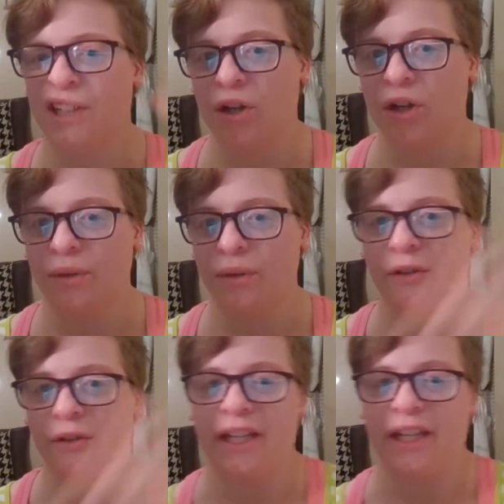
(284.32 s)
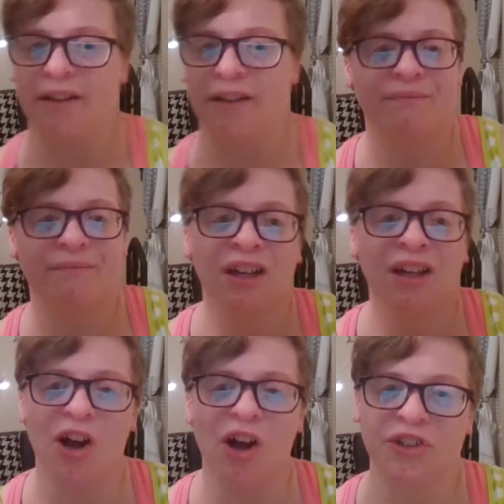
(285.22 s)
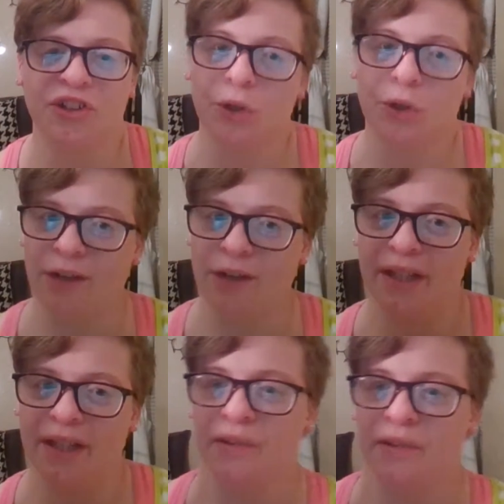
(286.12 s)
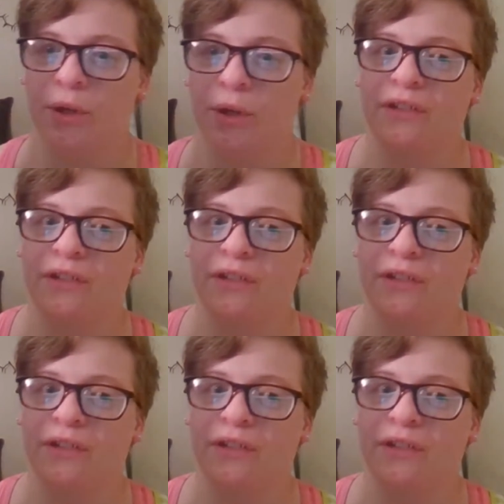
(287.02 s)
know, you don't need a college degree to read this book.